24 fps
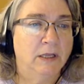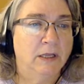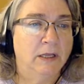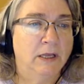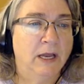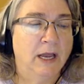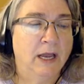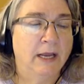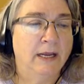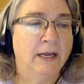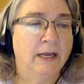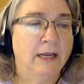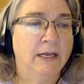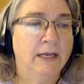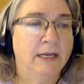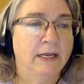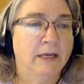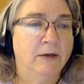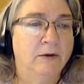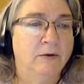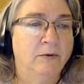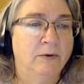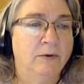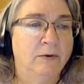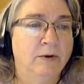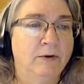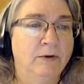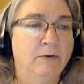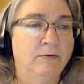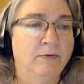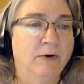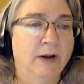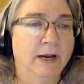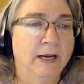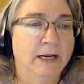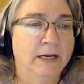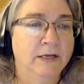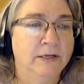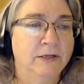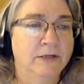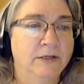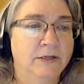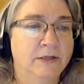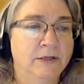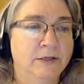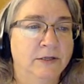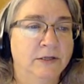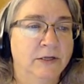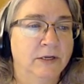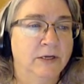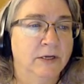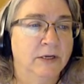I can hit refresh,